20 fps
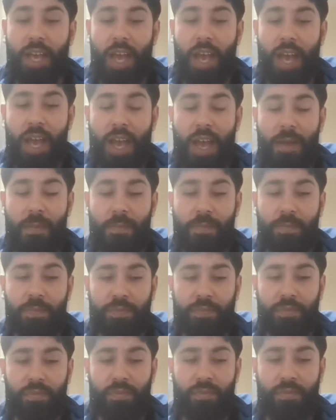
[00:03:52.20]

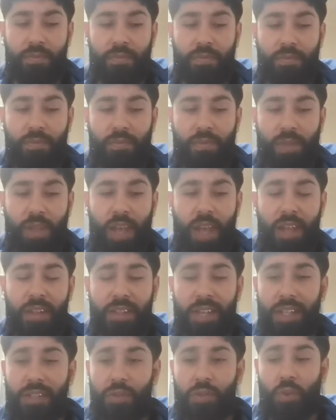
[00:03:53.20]

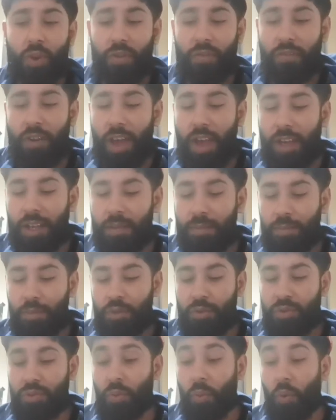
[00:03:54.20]
And that's what
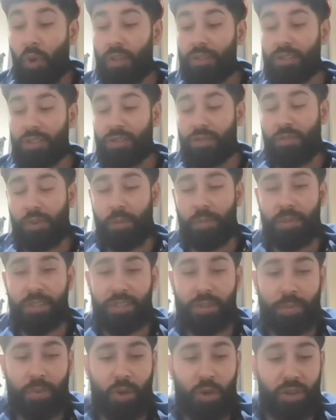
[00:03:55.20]
Feigenbutz wants from
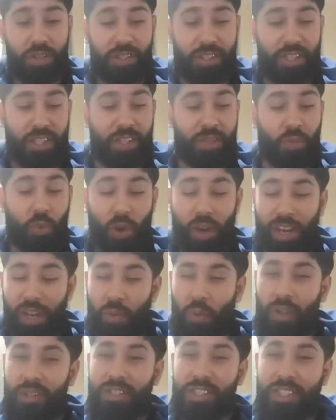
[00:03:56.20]
his opponents. He
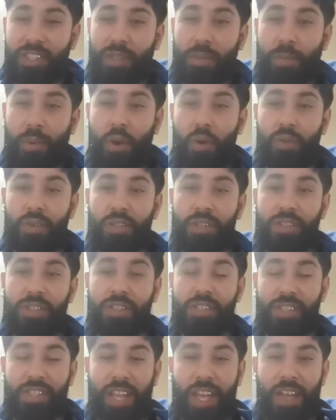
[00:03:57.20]
wants his opponents
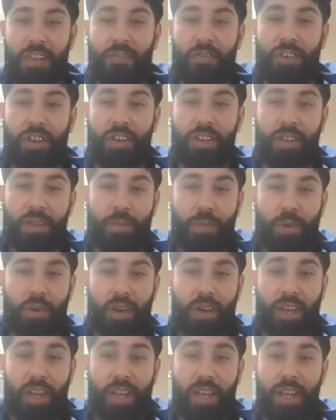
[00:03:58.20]
to stay in front of the
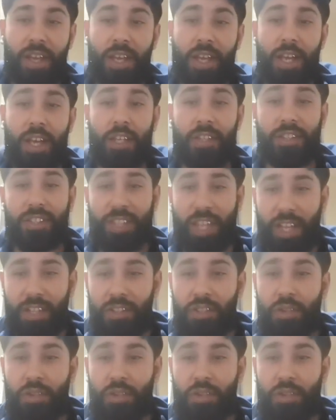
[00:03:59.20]
pocket, stand